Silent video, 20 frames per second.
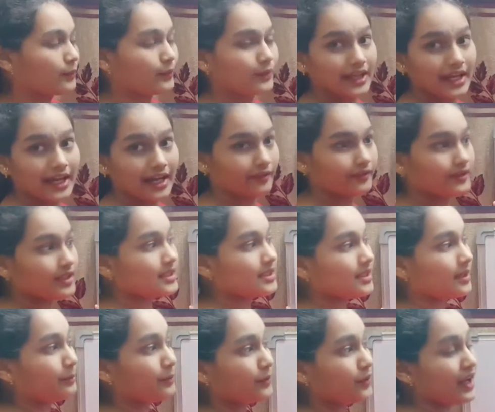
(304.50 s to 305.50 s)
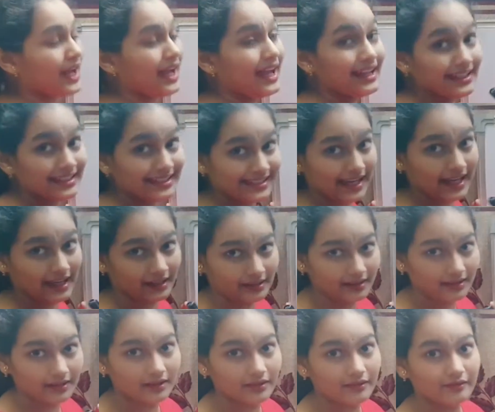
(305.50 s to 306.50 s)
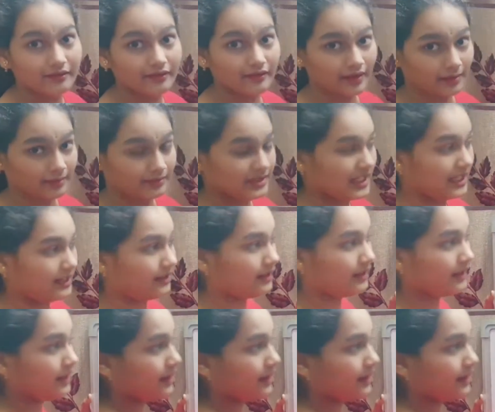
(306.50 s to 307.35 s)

we have to subtract 10 from 10.